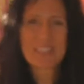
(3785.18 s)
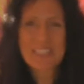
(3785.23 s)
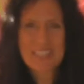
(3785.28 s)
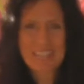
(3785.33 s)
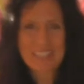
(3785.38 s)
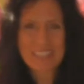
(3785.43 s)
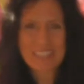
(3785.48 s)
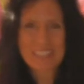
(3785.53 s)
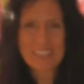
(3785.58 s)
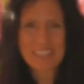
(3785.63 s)

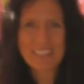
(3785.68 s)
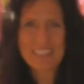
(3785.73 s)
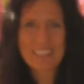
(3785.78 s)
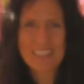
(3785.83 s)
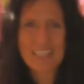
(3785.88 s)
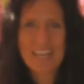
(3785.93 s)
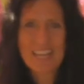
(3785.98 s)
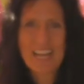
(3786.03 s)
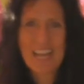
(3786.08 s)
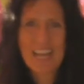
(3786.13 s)
daily.
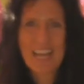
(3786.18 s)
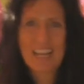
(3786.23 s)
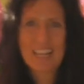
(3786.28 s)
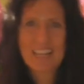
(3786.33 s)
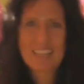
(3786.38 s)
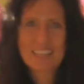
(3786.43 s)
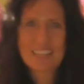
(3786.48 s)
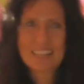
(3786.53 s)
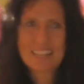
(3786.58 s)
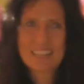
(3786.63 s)

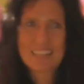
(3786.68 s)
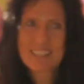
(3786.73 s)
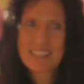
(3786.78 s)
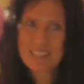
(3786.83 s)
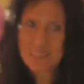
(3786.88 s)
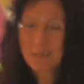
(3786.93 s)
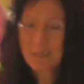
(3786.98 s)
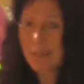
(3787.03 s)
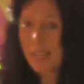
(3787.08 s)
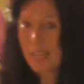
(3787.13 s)
And
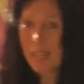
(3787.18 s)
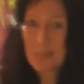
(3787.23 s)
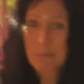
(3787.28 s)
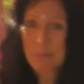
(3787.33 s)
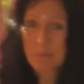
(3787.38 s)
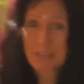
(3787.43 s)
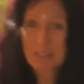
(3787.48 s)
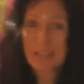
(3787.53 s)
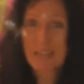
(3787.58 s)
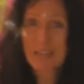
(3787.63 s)
so my
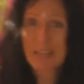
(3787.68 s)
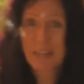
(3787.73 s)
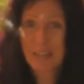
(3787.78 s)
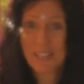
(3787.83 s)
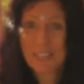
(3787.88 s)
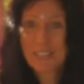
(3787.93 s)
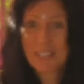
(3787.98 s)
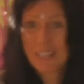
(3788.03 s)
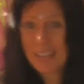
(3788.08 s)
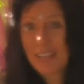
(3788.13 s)
husband and I
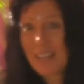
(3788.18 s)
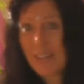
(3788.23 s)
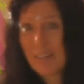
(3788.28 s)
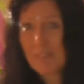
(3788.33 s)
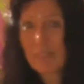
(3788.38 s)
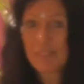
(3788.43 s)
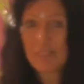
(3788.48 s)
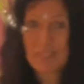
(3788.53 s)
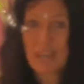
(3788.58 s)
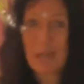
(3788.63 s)
actually have
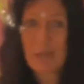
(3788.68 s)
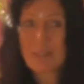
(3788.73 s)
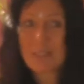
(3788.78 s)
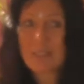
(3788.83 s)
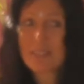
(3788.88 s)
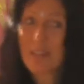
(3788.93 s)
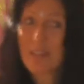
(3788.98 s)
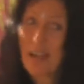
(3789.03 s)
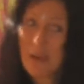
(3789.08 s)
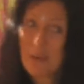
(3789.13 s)

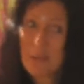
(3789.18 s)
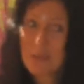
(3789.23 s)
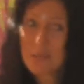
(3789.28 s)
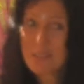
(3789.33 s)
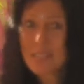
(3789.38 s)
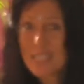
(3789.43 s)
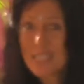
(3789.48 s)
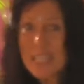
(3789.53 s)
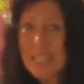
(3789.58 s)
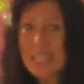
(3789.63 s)
1,000
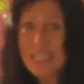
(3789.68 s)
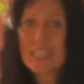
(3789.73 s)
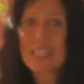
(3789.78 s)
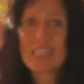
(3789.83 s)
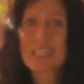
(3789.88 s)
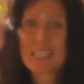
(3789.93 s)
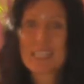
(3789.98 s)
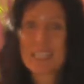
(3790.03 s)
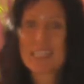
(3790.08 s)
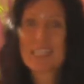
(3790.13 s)
hours each
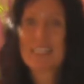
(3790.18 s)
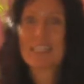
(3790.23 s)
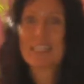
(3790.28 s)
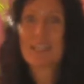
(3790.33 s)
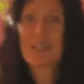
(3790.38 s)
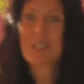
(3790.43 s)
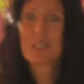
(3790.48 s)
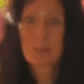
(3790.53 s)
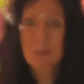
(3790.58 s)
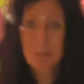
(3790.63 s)

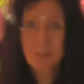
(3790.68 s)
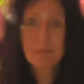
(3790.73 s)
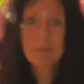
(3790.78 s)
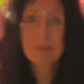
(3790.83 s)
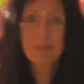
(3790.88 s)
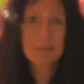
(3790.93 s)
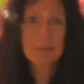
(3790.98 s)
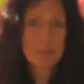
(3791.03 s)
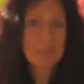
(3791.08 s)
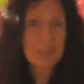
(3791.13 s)

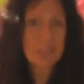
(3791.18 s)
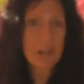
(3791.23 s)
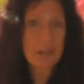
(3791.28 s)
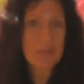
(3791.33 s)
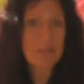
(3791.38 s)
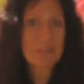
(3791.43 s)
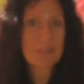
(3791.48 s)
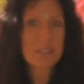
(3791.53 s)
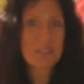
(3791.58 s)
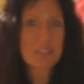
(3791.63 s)
swimming with
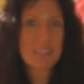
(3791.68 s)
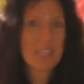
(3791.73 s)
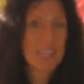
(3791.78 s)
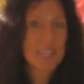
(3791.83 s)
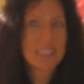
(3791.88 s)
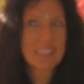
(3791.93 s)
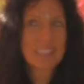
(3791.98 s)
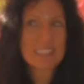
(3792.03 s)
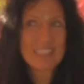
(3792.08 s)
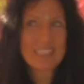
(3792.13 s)
dolphins,
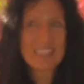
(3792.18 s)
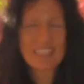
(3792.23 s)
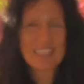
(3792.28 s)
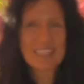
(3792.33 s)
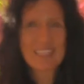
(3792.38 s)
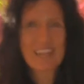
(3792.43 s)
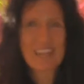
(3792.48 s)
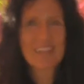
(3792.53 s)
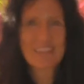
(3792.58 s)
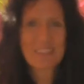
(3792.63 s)
at least
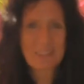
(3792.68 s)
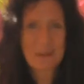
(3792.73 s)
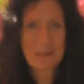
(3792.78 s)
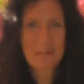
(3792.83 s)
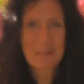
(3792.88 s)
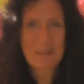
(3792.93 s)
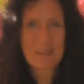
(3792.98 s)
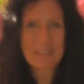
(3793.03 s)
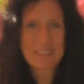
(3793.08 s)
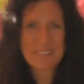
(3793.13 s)
under our
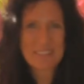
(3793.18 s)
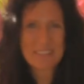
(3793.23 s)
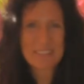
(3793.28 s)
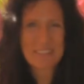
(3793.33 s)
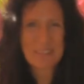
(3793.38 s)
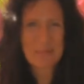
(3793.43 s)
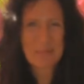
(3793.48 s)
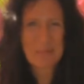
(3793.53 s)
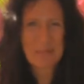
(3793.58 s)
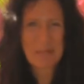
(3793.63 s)
belt, so
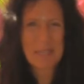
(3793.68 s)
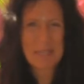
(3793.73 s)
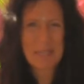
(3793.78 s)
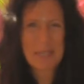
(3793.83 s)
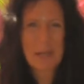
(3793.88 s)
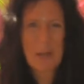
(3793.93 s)
to speak.